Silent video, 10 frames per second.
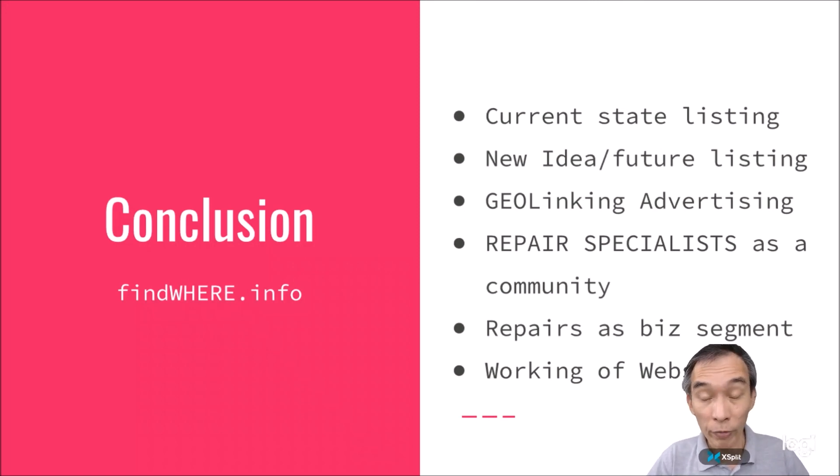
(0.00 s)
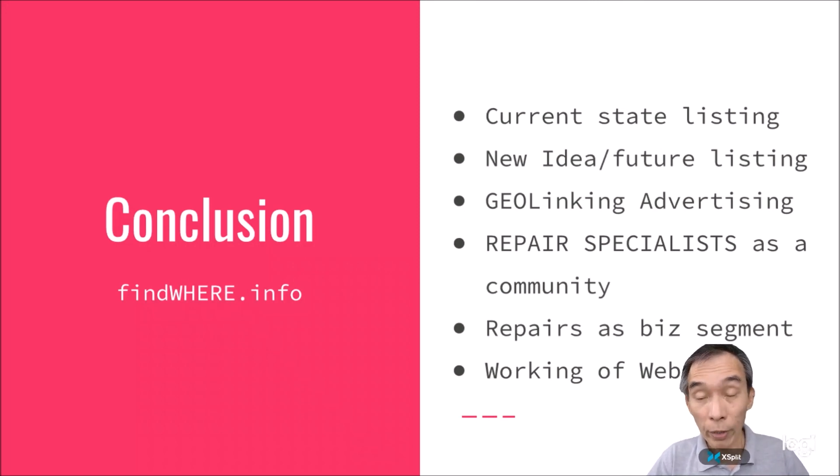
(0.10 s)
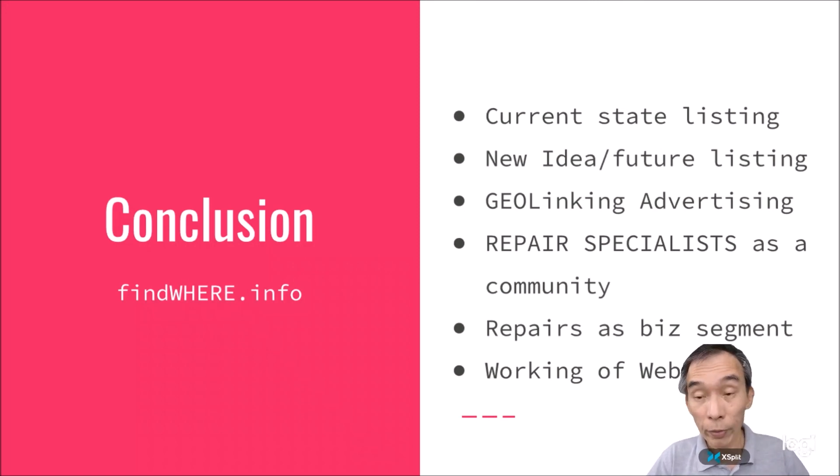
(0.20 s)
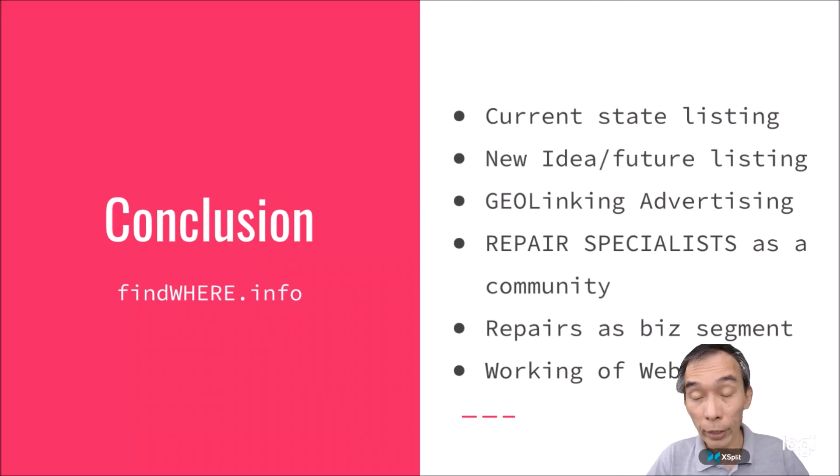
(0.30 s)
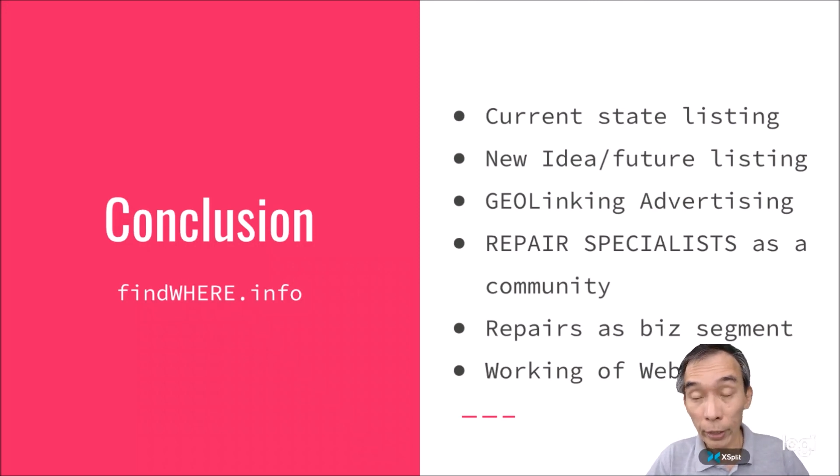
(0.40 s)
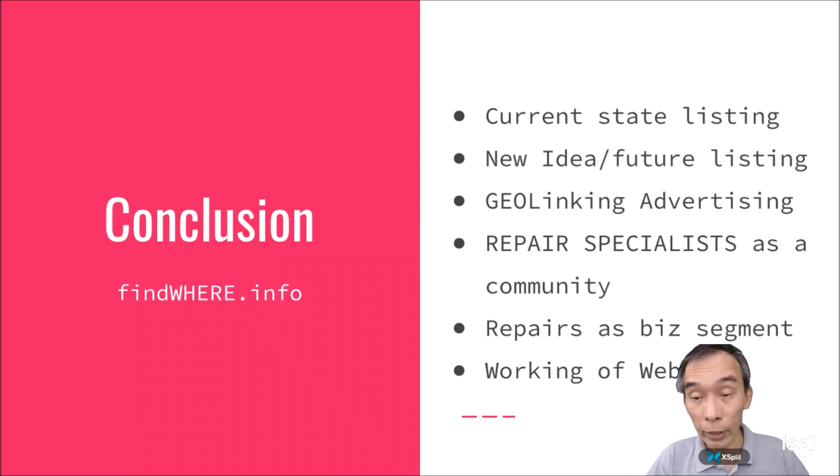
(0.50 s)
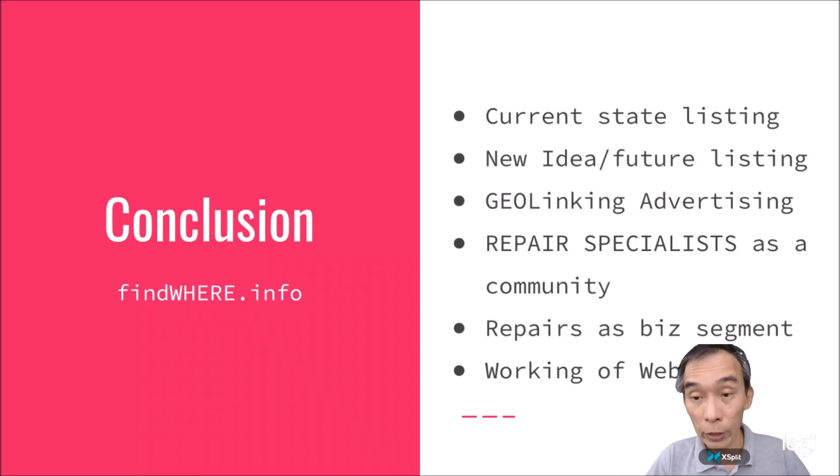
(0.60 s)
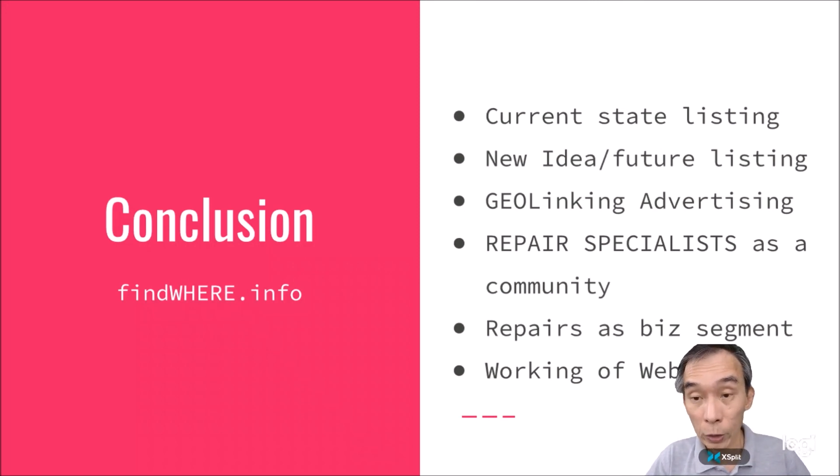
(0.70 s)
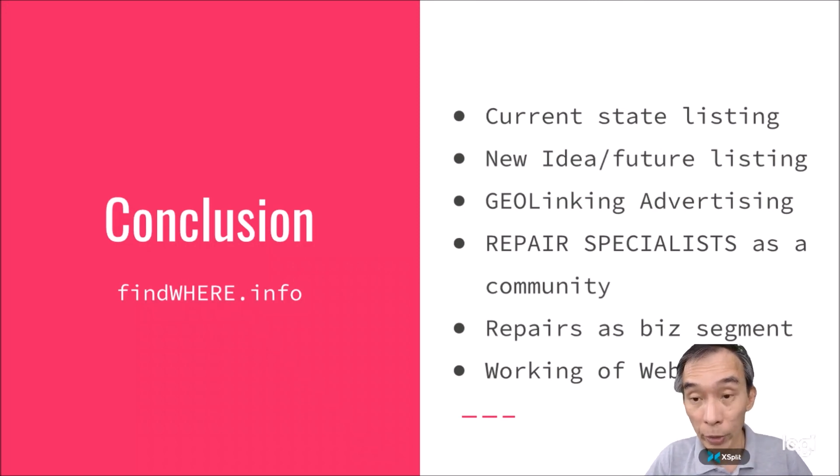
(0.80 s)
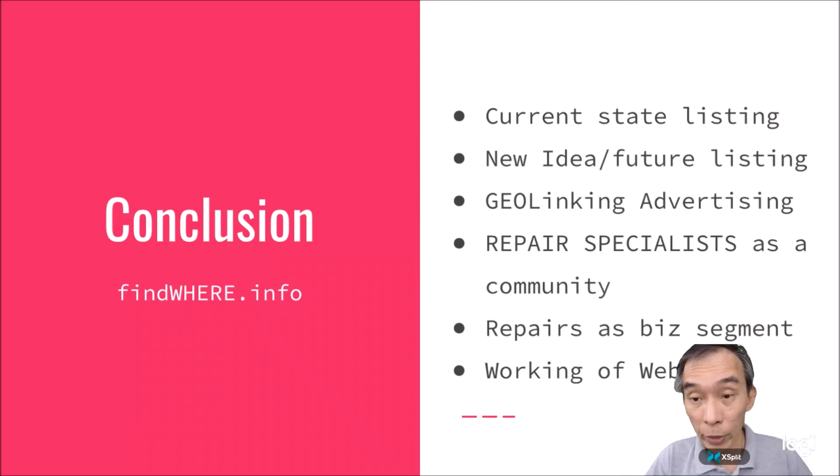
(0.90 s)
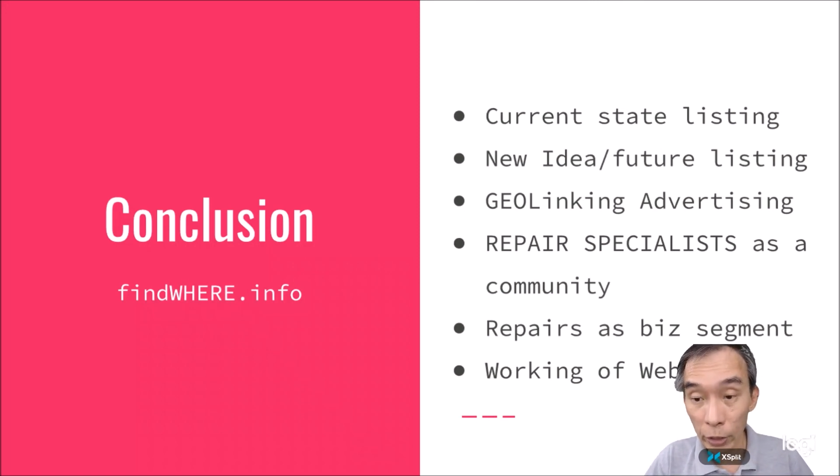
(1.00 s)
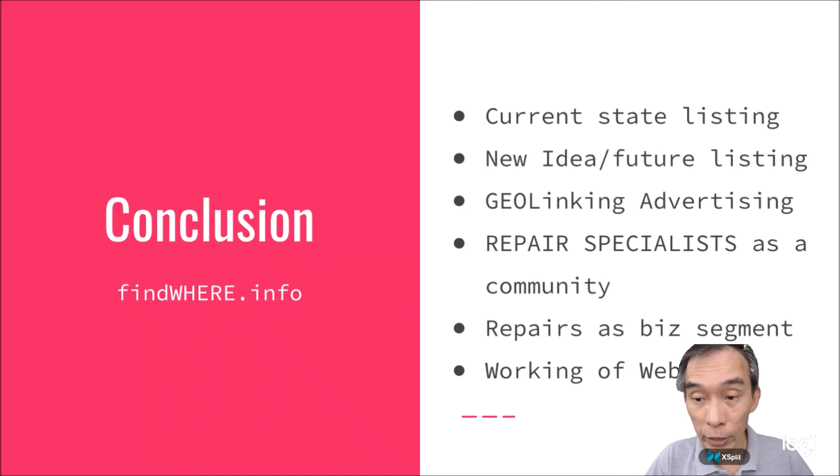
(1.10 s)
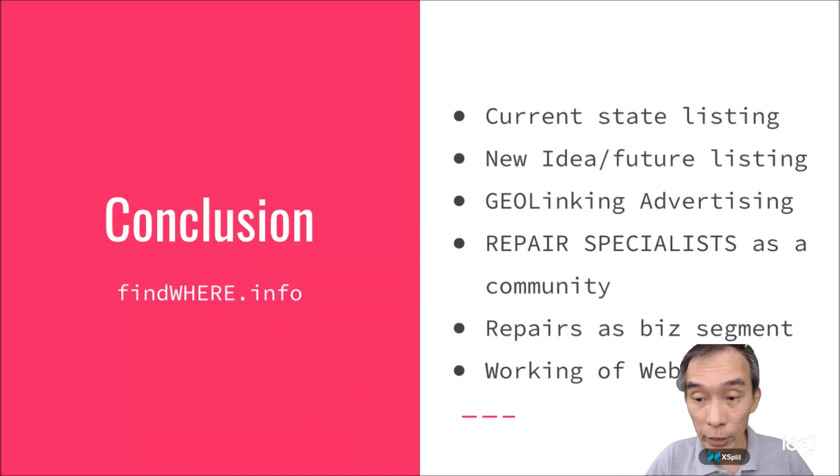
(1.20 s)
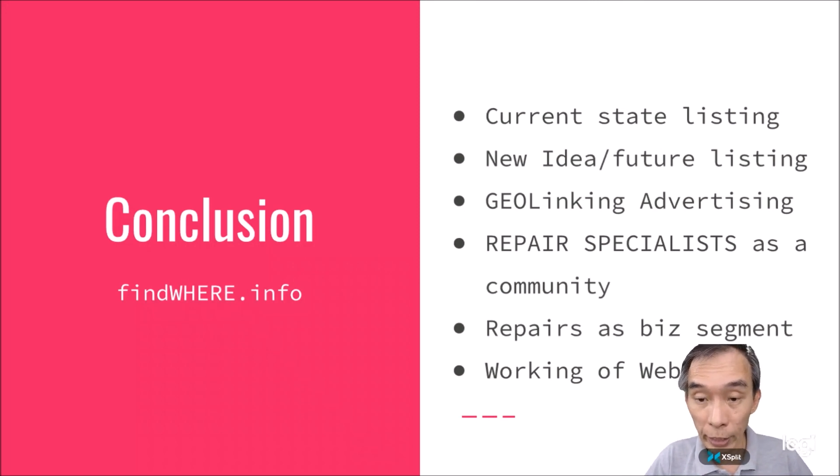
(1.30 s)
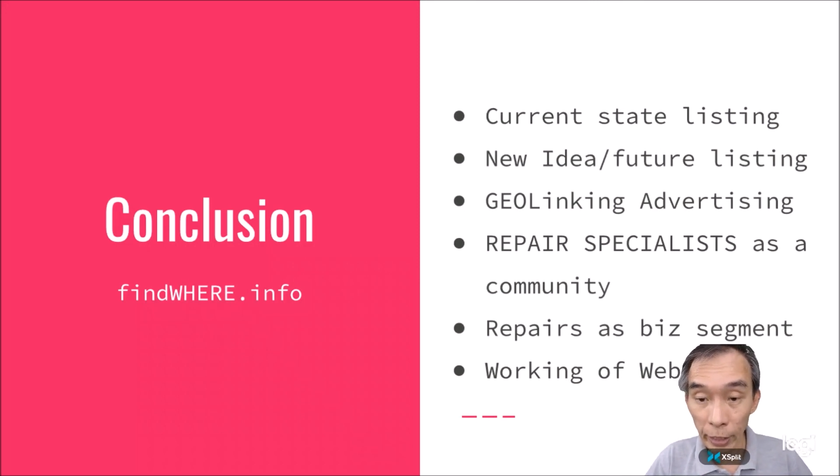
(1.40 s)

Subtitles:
a specialist area